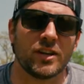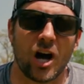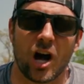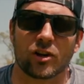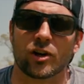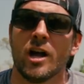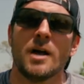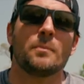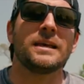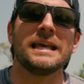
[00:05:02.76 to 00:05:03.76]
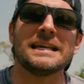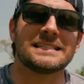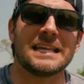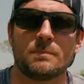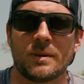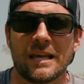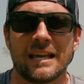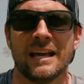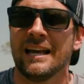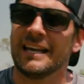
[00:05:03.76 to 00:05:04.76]

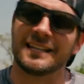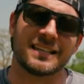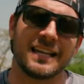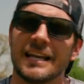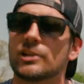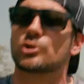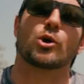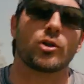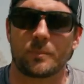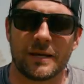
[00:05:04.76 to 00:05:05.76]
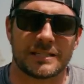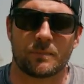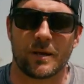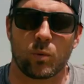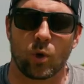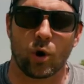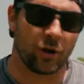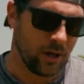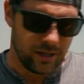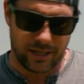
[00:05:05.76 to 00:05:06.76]
PCP. It's an intro to the PCP
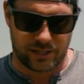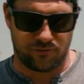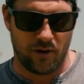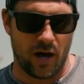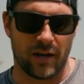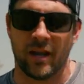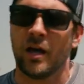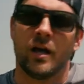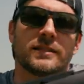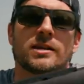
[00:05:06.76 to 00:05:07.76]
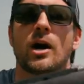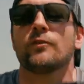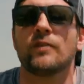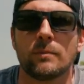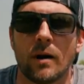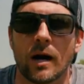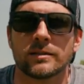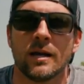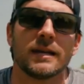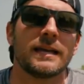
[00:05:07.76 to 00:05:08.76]
world. It's fun. It's 150
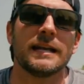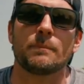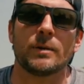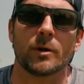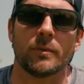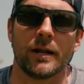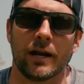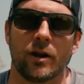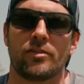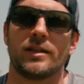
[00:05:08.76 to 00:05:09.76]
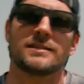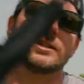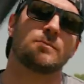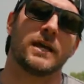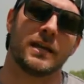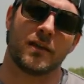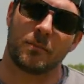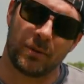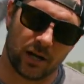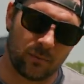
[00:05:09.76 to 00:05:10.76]
bucks. Get it at Pyramyd Air. This has been
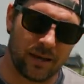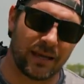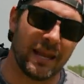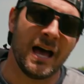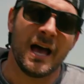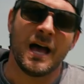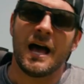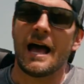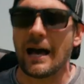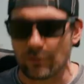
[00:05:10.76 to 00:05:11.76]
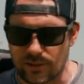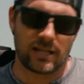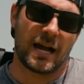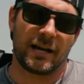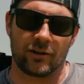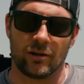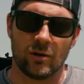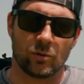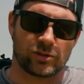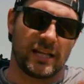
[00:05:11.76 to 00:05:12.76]
the Pyramyd outsider.
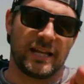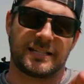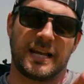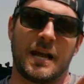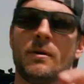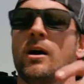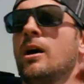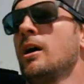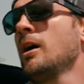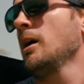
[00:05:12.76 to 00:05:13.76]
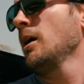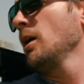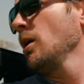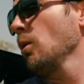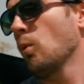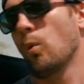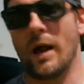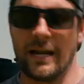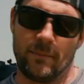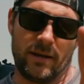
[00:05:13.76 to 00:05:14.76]
We'll see you next time.
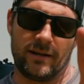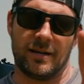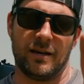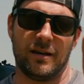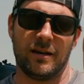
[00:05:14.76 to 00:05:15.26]
Wait a minute.